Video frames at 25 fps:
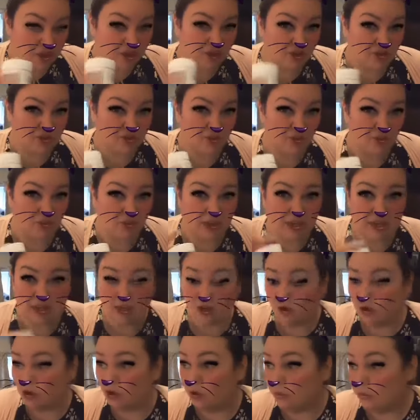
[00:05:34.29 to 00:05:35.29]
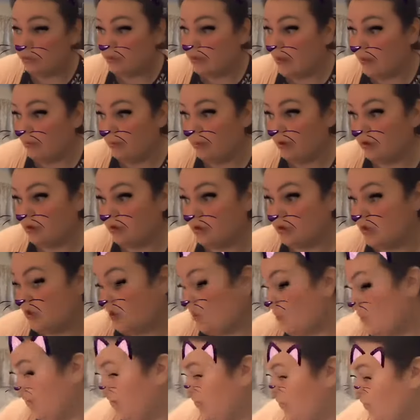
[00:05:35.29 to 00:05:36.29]
So I really hope. Their products are
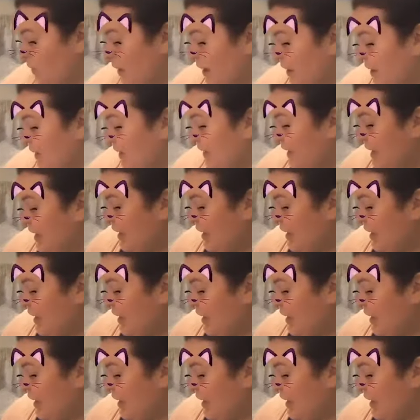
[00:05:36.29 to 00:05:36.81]
quite well...